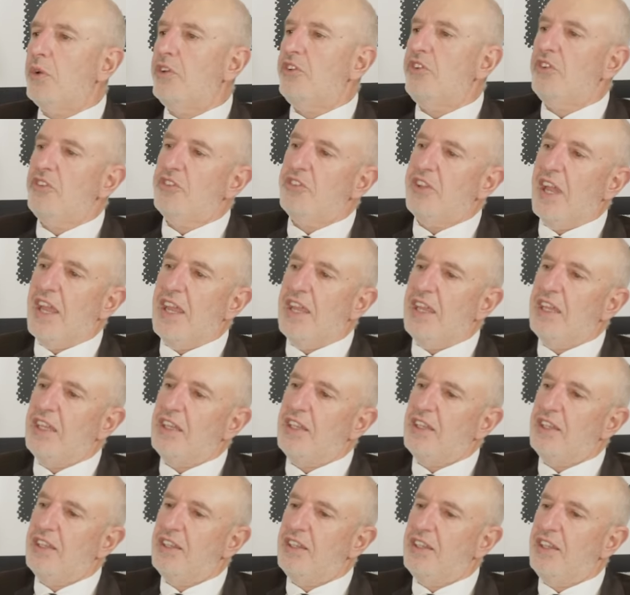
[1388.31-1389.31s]
would you
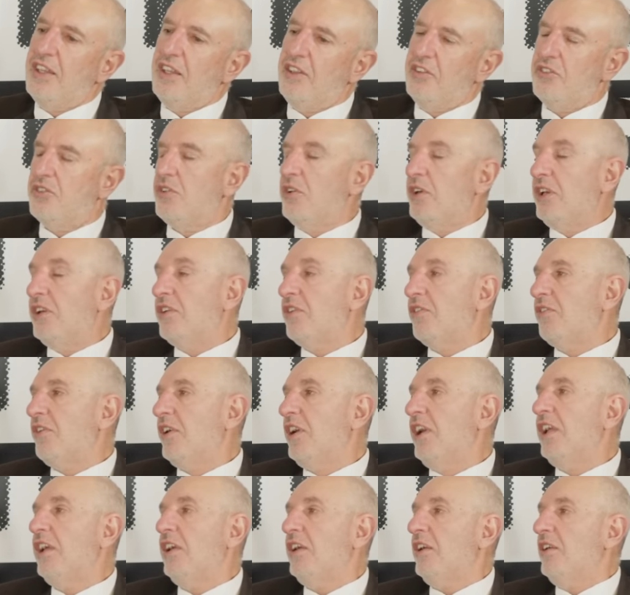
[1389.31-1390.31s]
say he's doing
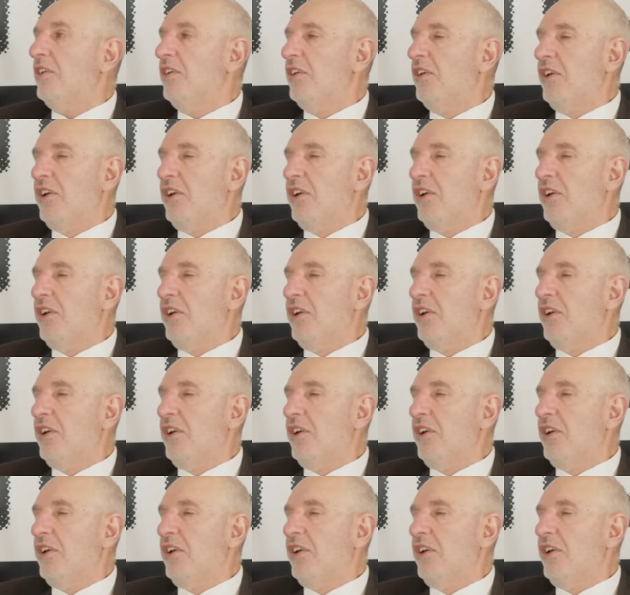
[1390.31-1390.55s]
differently